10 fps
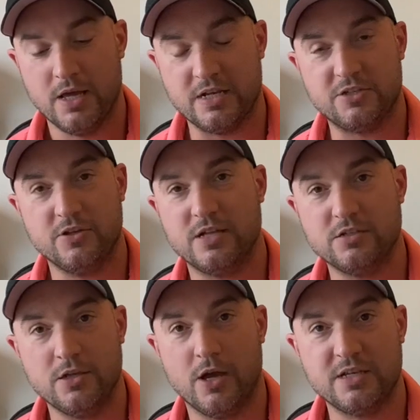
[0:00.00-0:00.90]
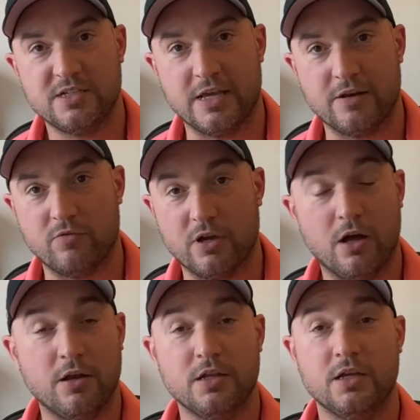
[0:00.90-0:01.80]
in 2019,
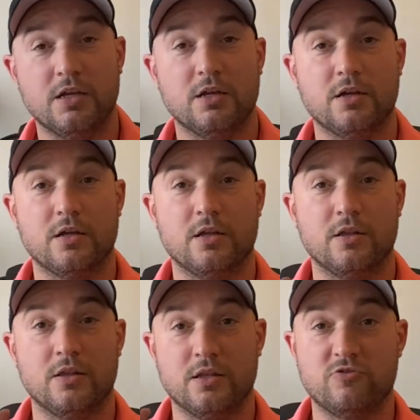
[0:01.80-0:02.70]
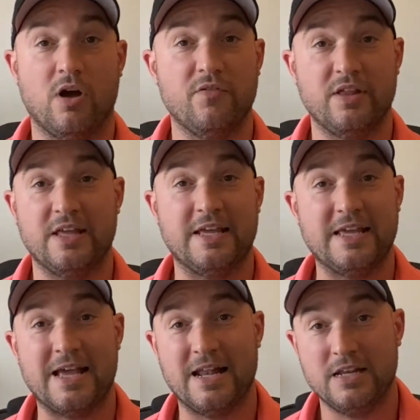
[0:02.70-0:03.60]
regarding the driver that
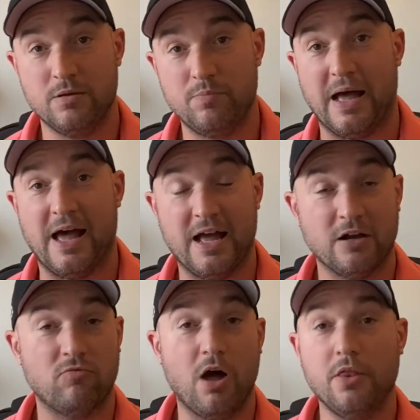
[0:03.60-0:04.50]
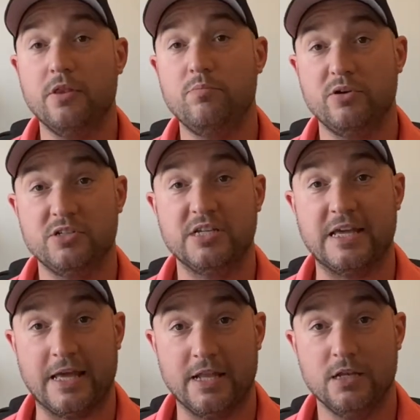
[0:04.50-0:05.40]
he had in the bag, rather than putting
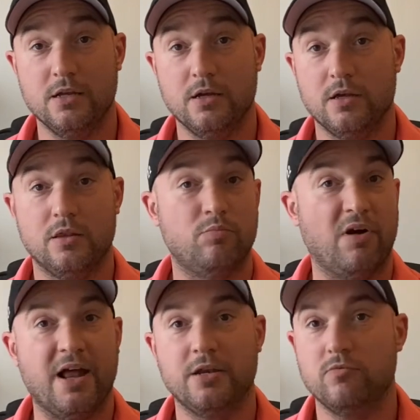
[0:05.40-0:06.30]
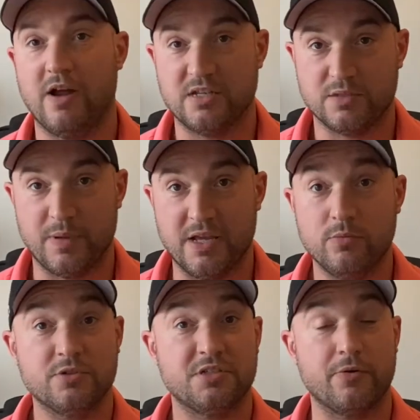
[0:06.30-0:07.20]
in the brand new Rad Speed,
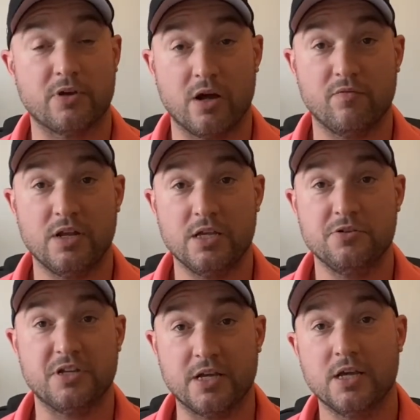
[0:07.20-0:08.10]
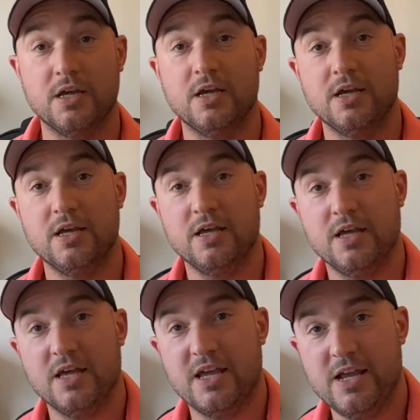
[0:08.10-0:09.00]
which they were currently using,
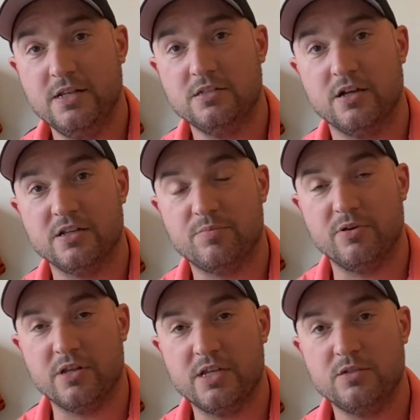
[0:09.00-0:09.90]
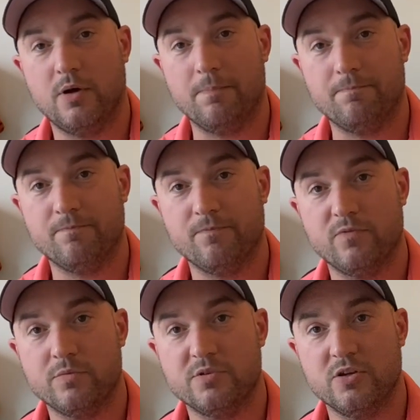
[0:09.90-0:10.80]
he decided to put in this one
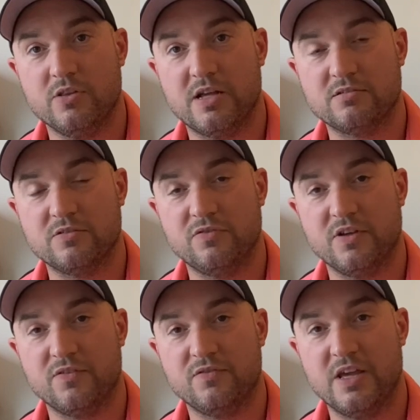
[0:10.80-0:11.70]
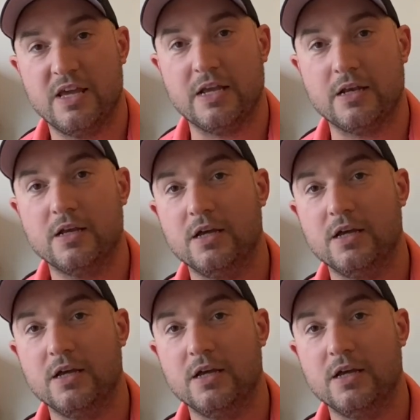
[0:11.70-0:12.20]
from 2015